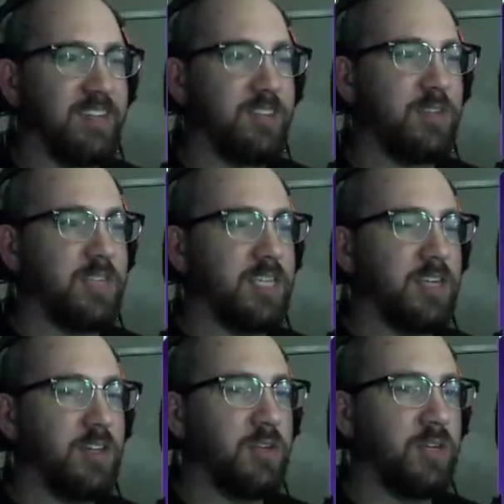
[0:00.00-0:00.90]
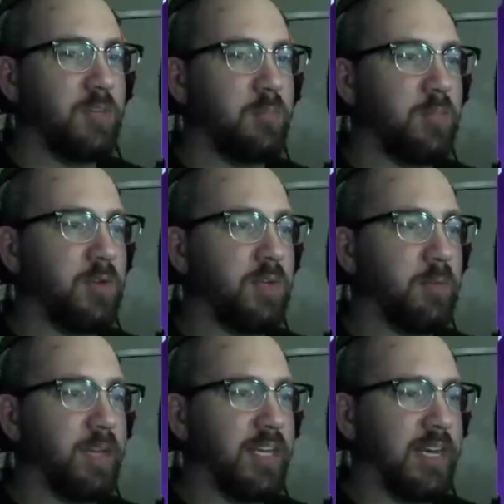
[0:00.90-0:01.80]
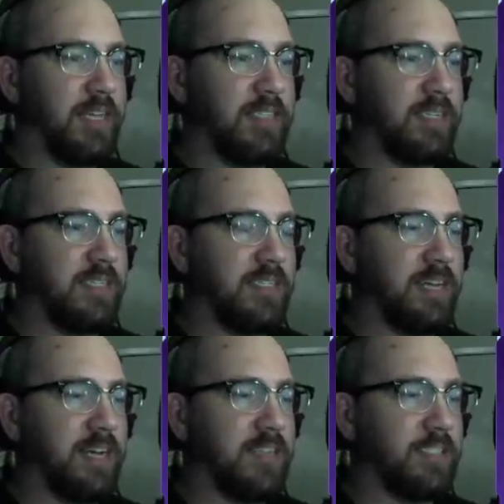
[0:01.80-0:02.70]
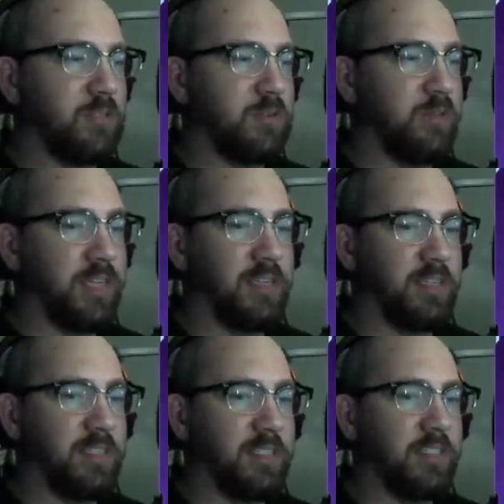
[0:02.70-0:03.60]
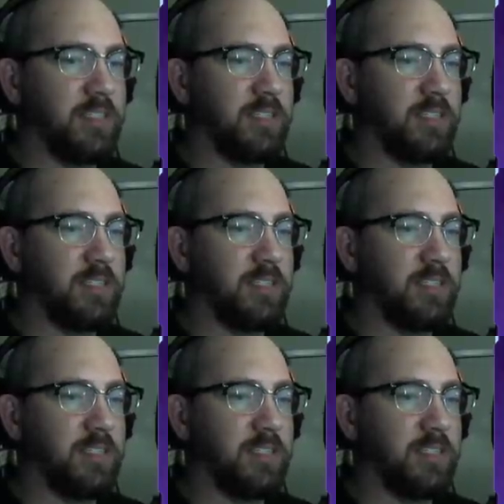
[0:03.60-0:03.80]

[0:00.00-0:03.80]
you get beta access and access to a mailing list.